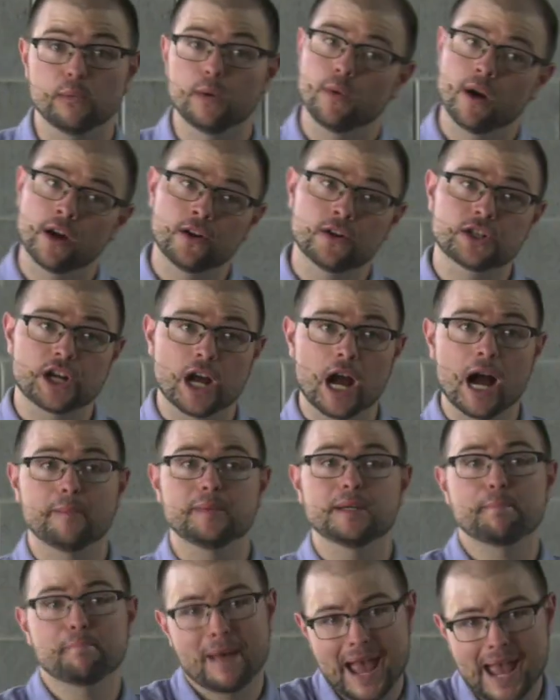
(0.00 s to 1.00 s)
We want our
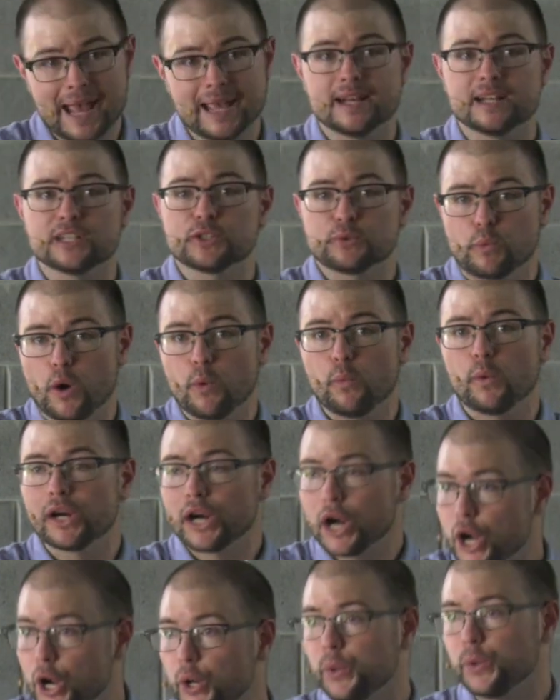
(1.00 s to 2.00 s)
job to pay us what we're
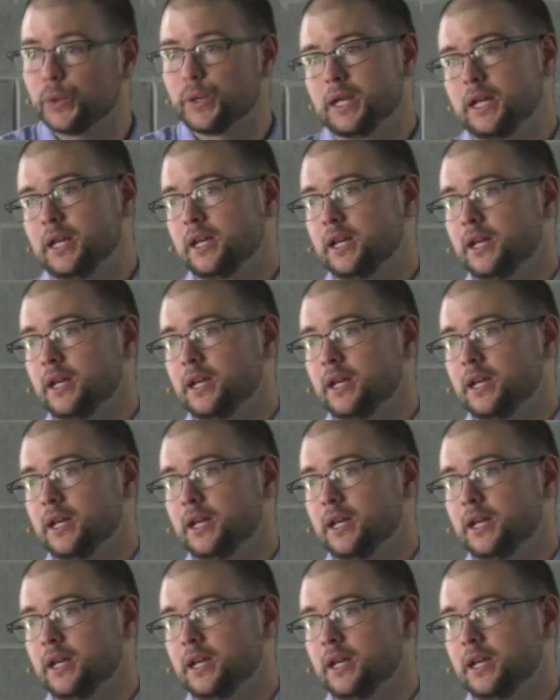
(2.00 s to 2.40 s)
owed.